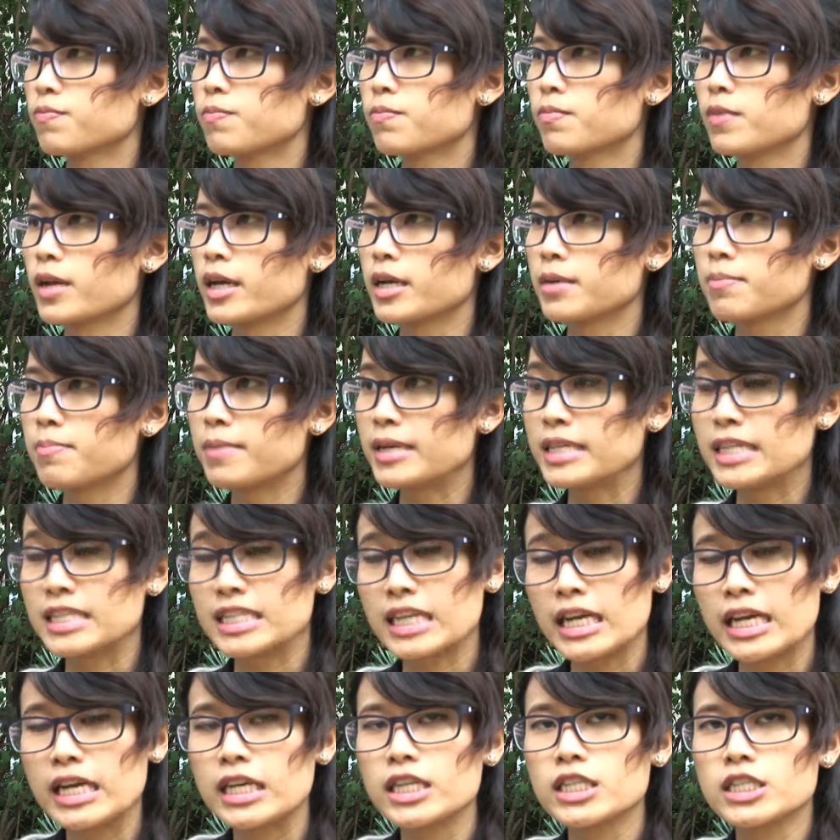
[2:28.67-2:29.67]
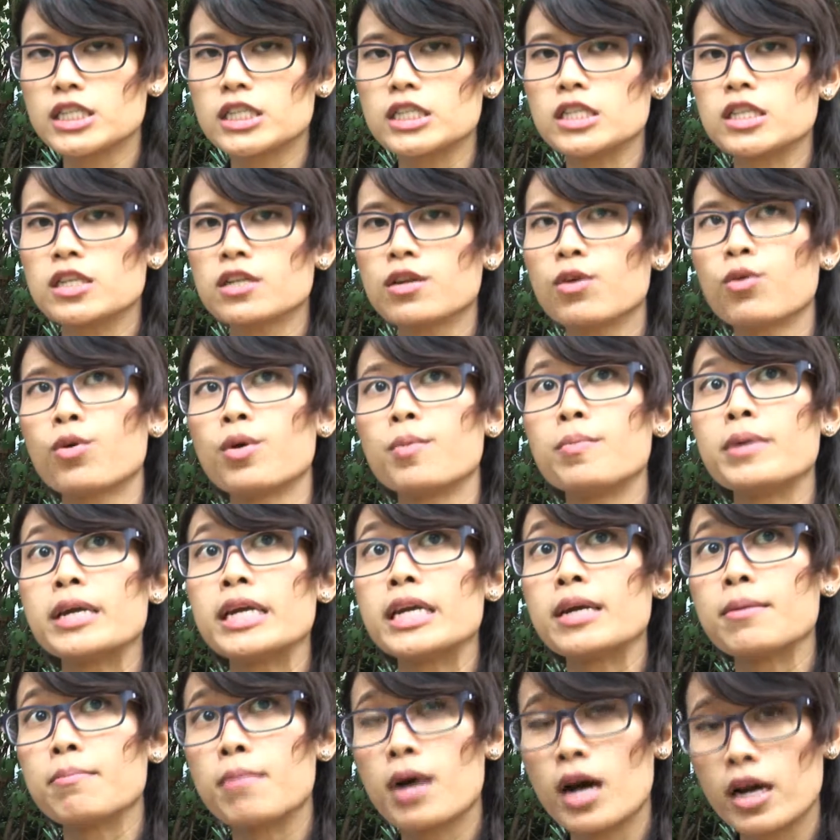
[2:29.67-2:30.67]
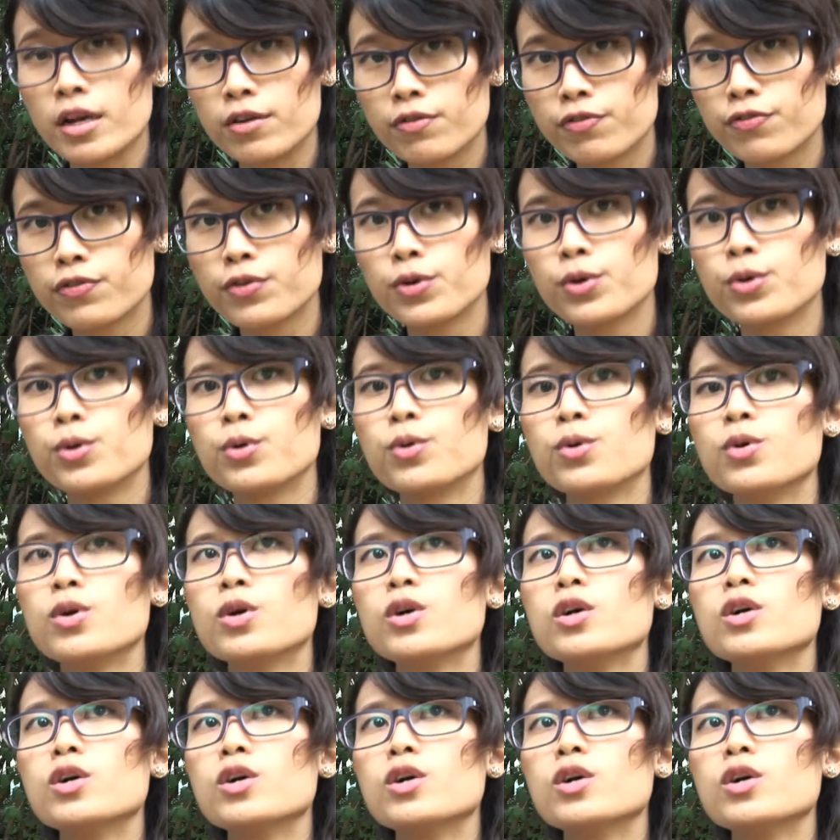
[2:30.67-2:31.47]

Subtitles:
like meditation or being mindful.